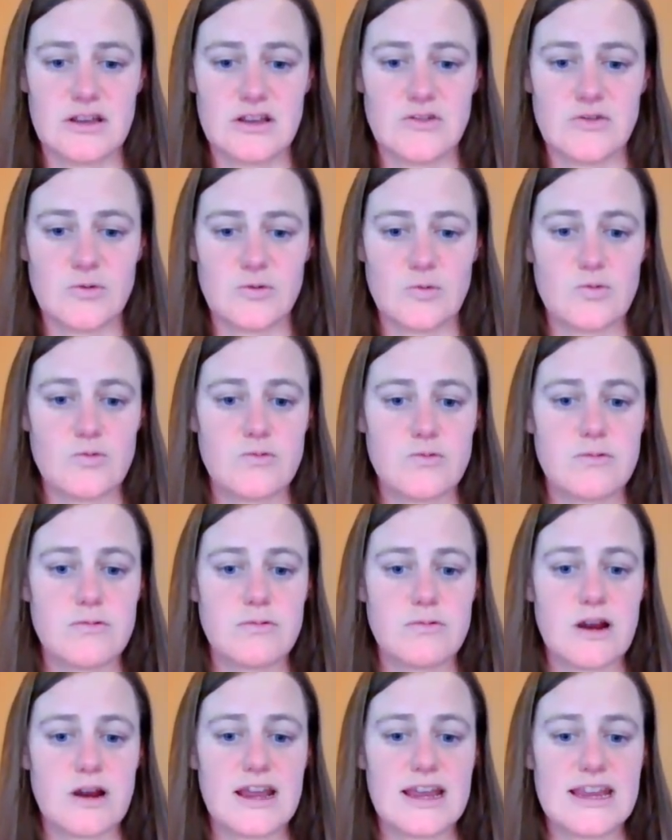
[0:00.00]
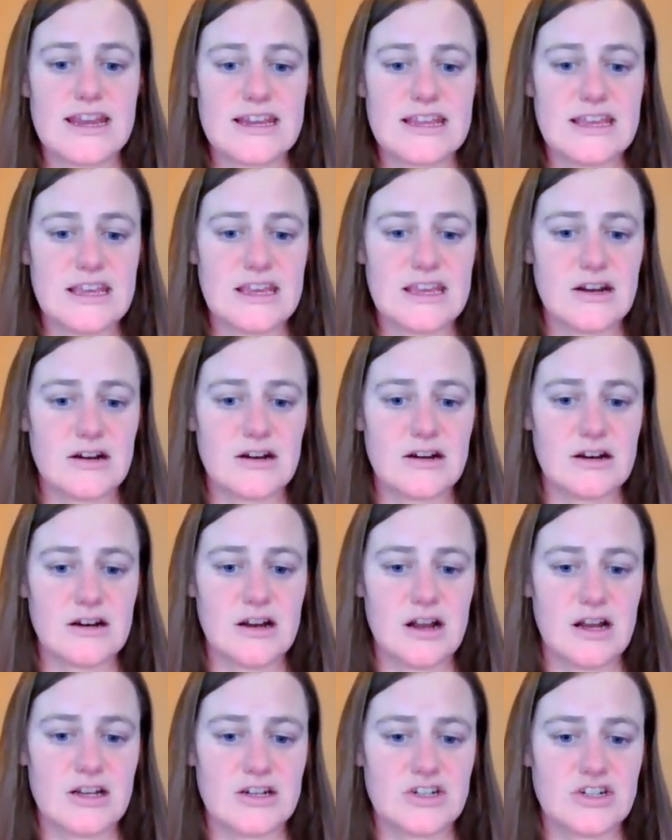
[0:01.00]
is right here
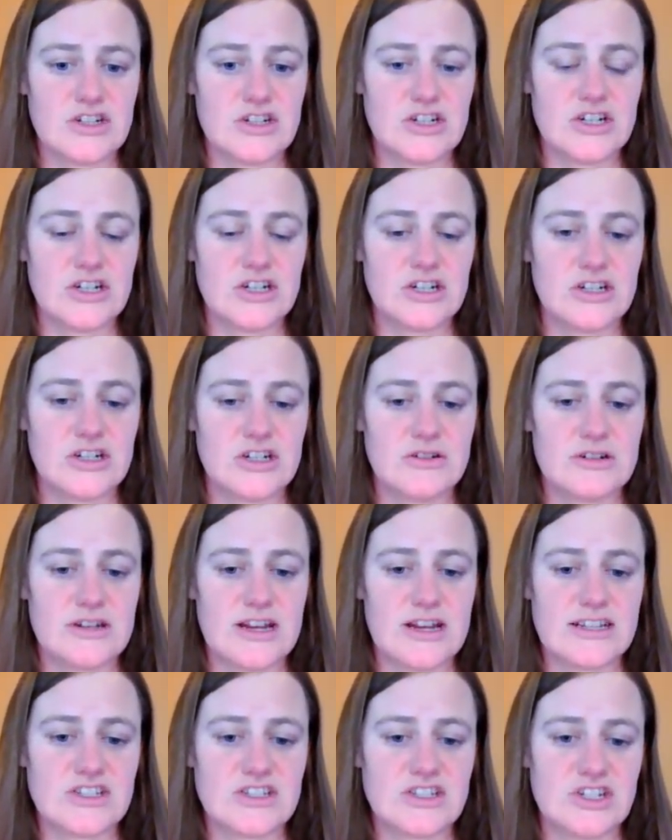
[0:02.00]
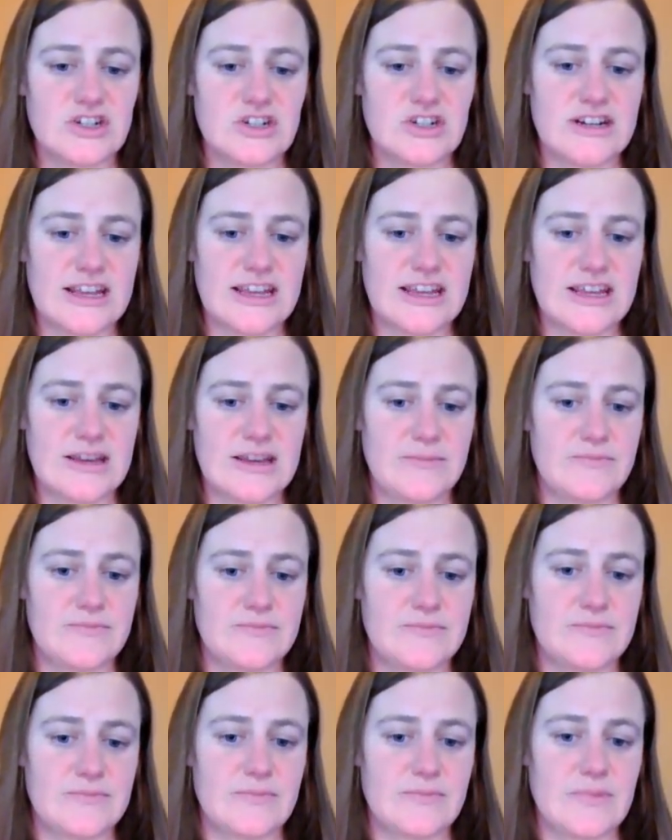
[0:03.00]
under next to your name,
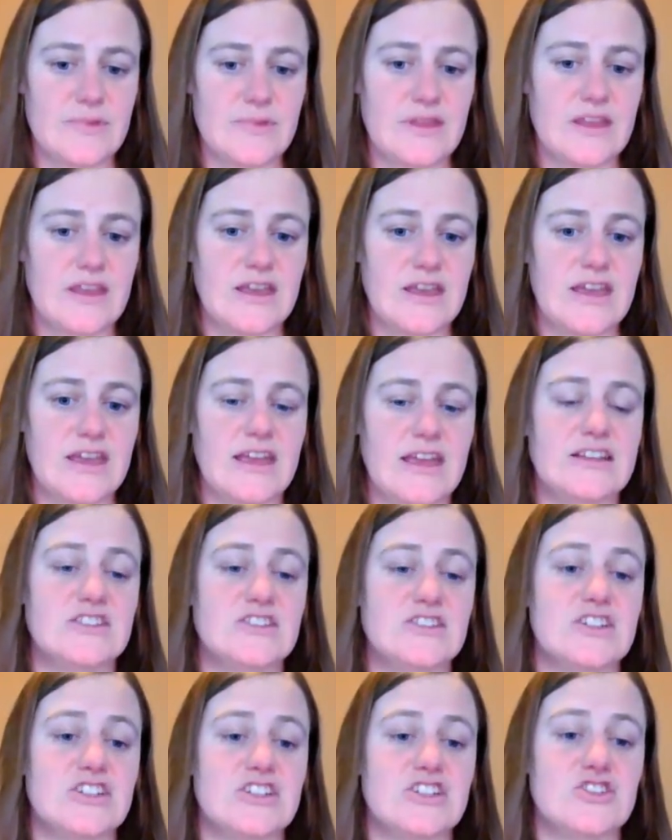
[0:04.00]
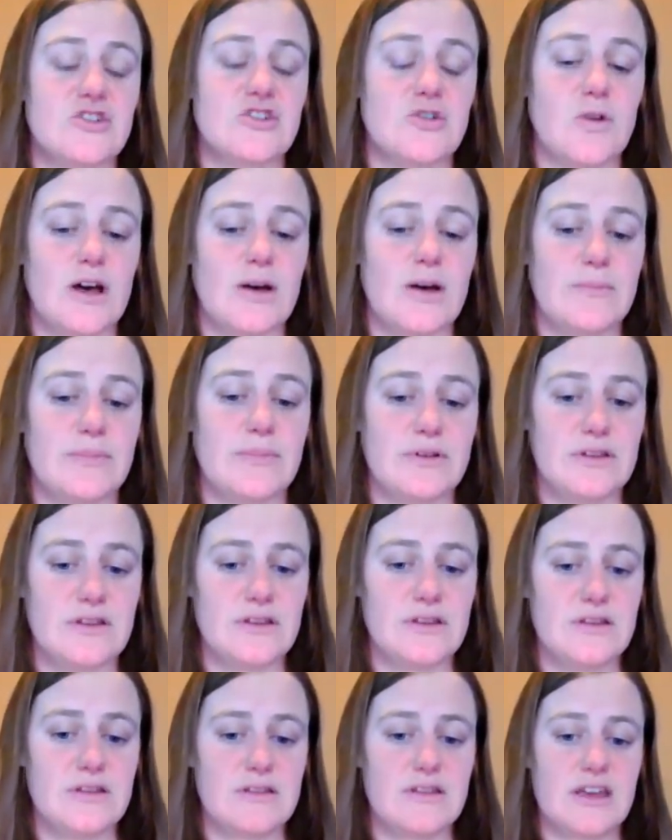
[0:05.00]
and it's going to show up
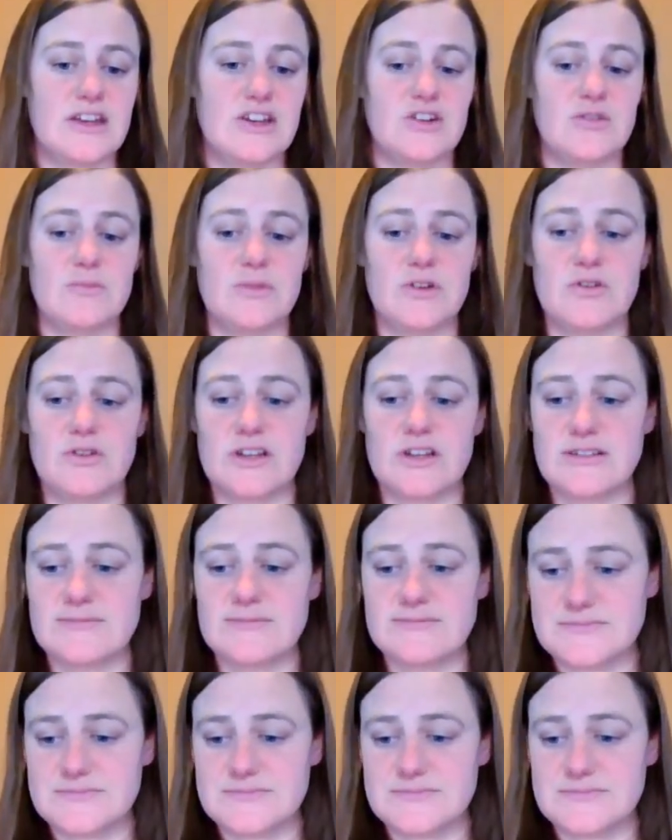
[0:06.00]
that you're muted.